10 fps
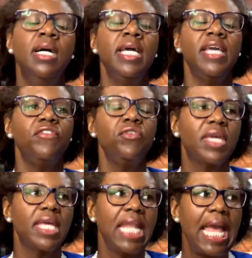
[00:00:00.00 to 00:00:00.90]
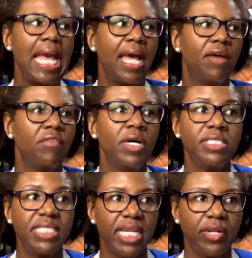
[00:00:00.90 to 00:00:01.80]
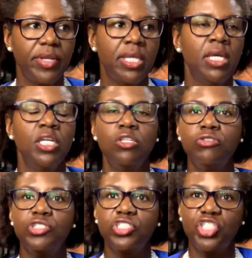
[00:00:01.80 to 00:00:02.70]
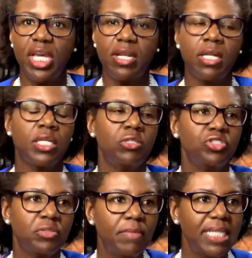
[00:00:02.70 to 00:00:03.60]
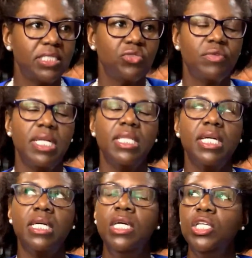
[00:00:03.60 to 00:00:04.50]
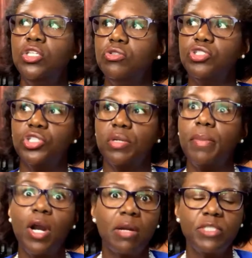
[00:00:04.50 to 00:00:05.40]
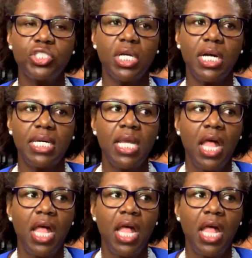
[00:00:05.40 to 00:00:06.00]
If you can have dairy, use your cheddar, use your mozzarella, use your Parmesan.